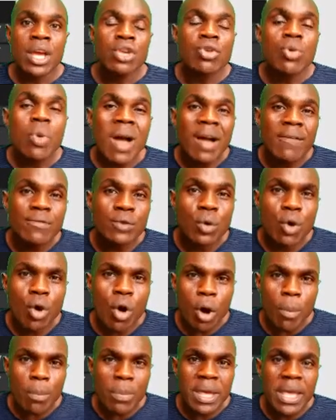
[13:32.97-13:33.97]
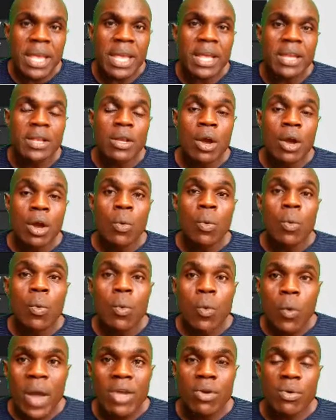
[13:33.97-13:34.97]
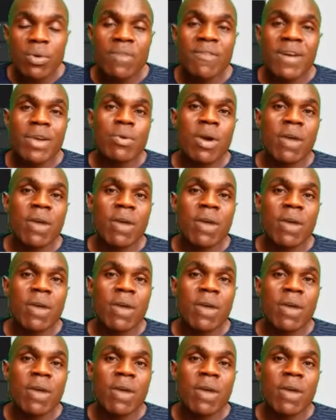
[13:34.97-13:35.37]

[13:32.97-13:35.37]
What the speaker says: You have to copy it wherever